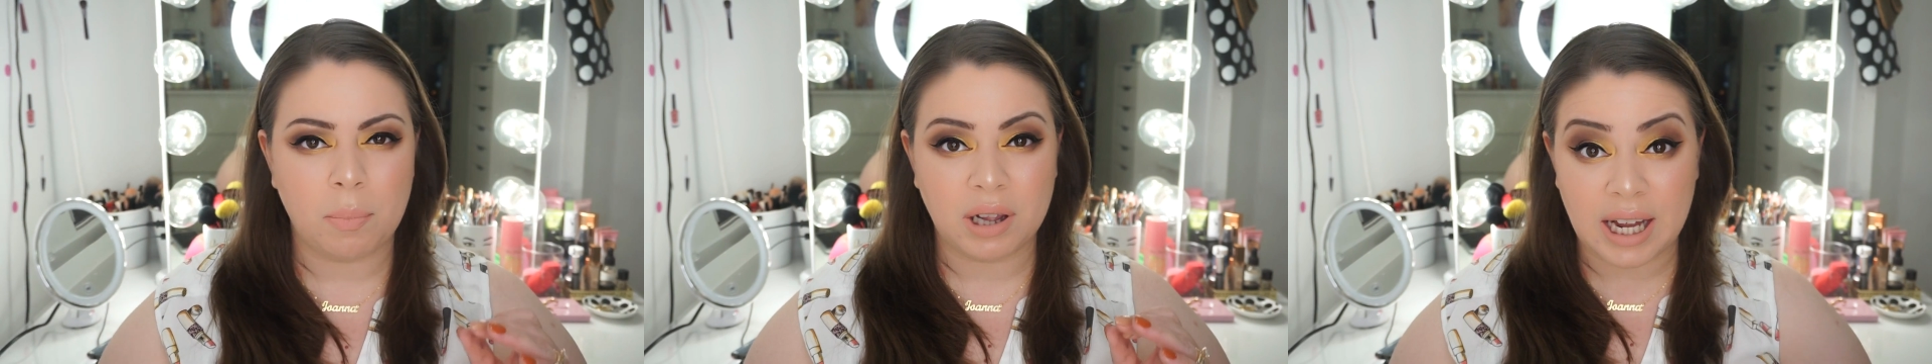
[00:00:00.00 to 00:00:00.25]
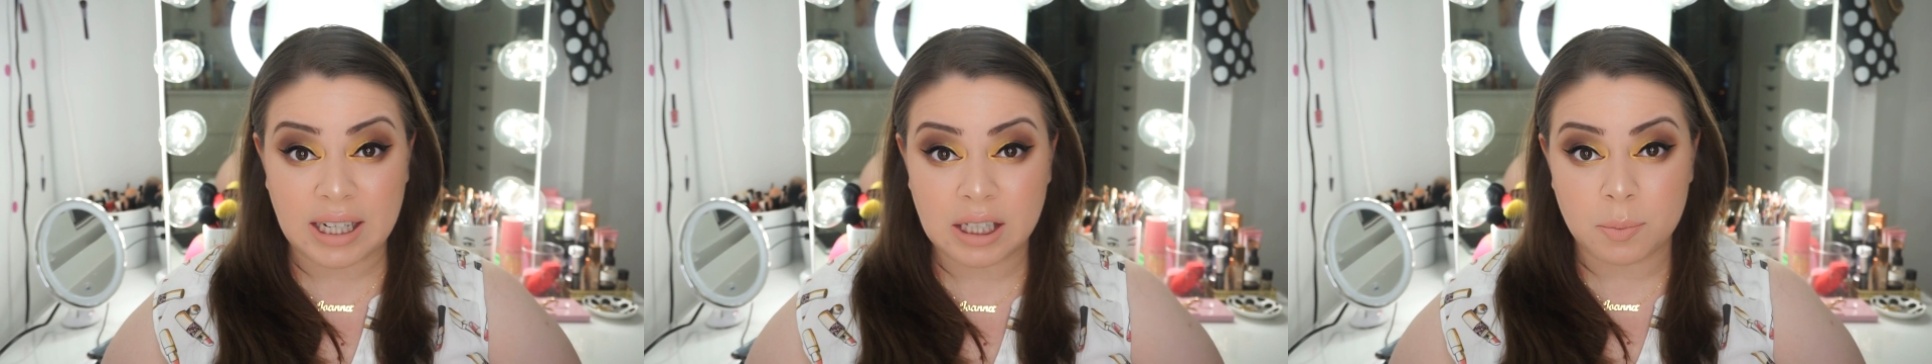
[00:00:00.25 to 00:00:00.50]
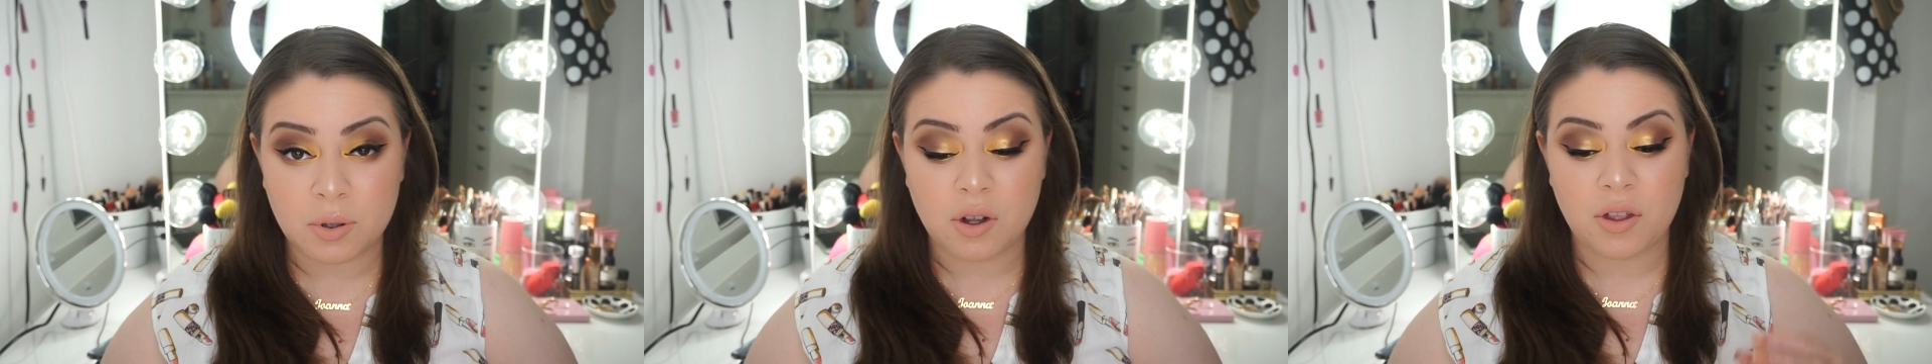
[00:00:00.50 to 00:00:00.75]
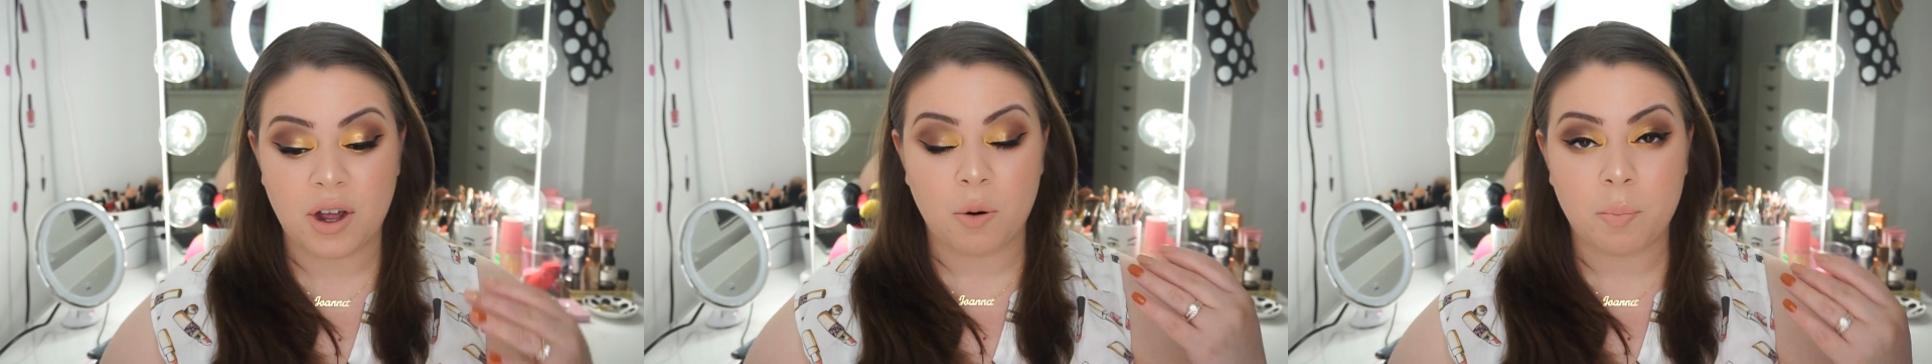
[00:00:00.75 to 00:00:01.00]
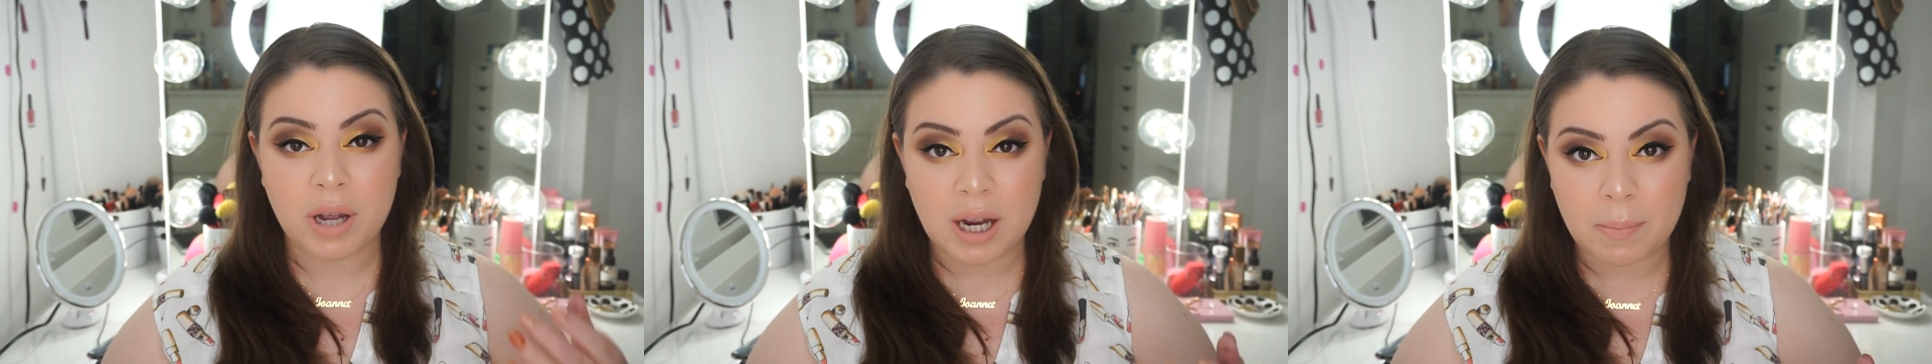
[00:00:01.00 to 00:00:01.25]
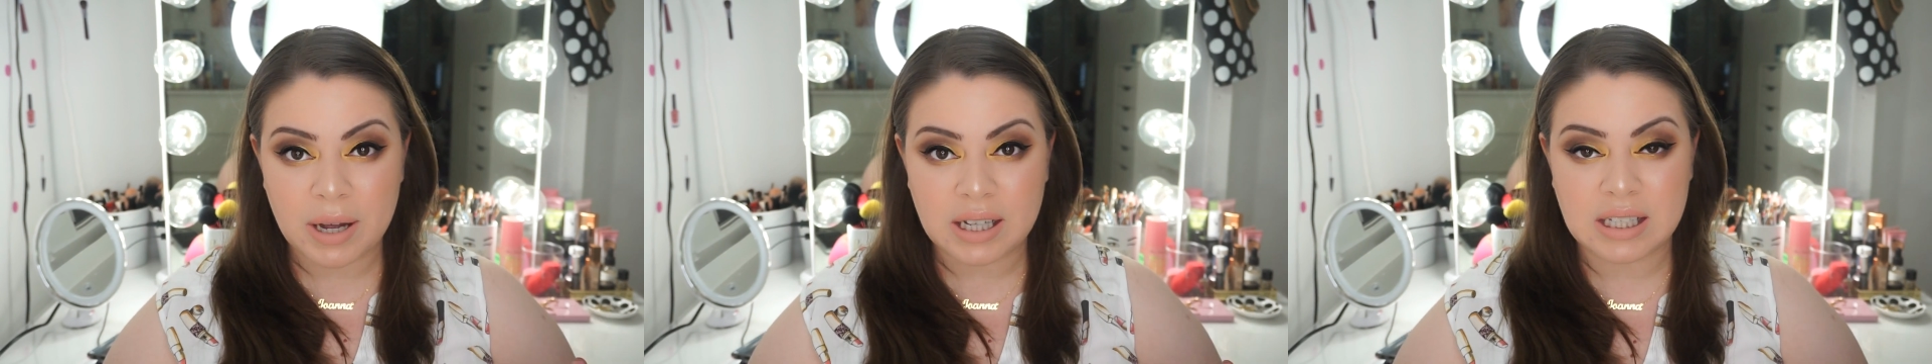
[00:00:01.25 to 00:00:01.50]
blendable, they are
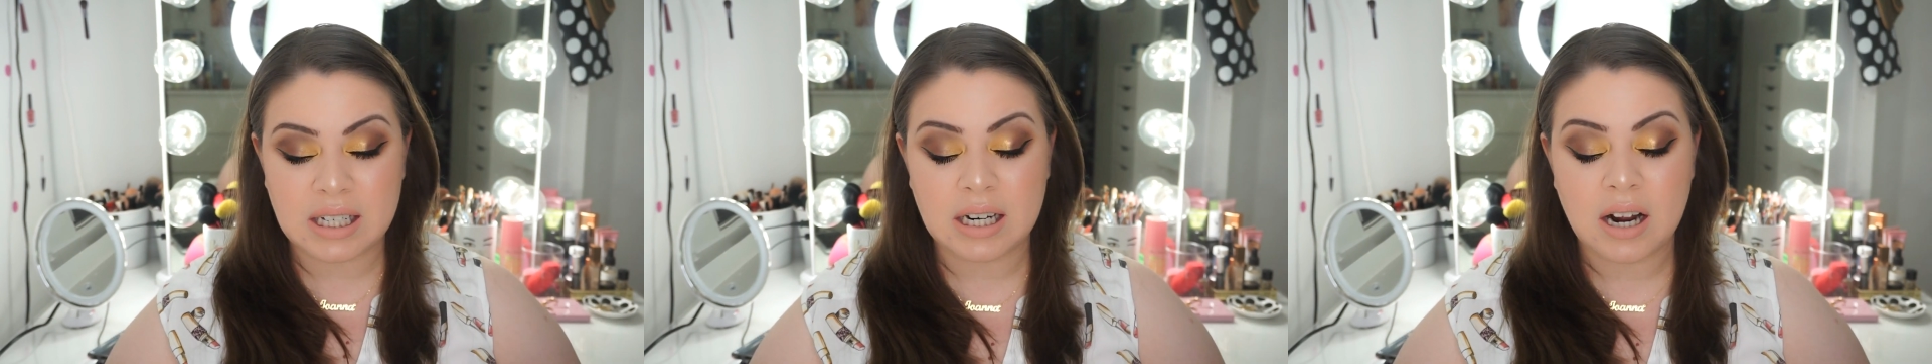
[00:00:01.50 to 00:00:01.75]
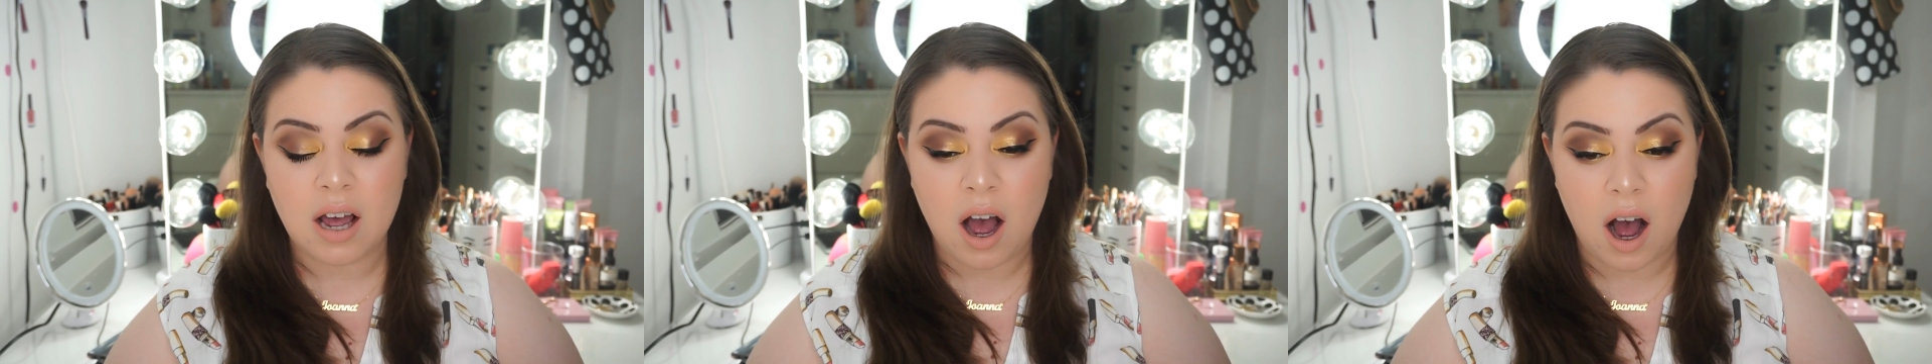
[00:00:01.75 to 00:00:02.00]
pigmented.